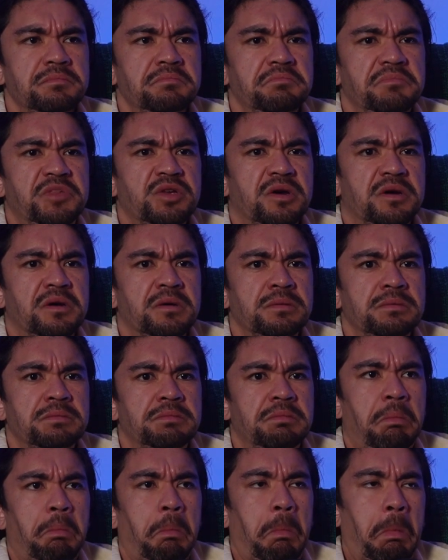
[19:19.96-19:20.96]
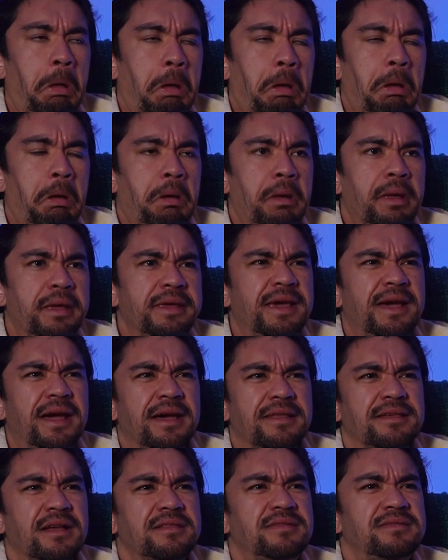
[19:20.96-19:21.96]
So,
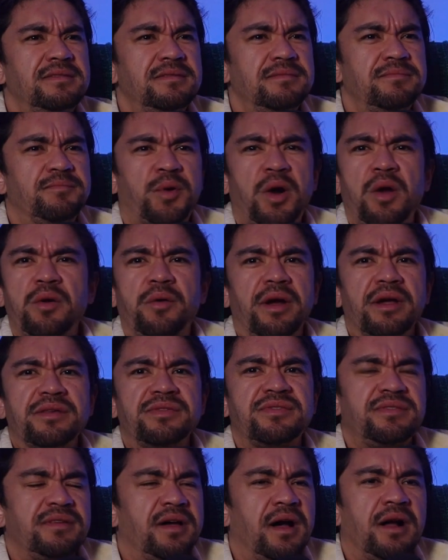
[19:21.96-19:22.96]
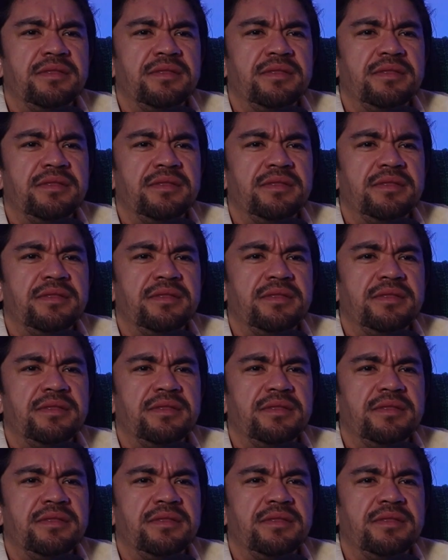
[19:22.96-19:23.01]
yeah, that's progress.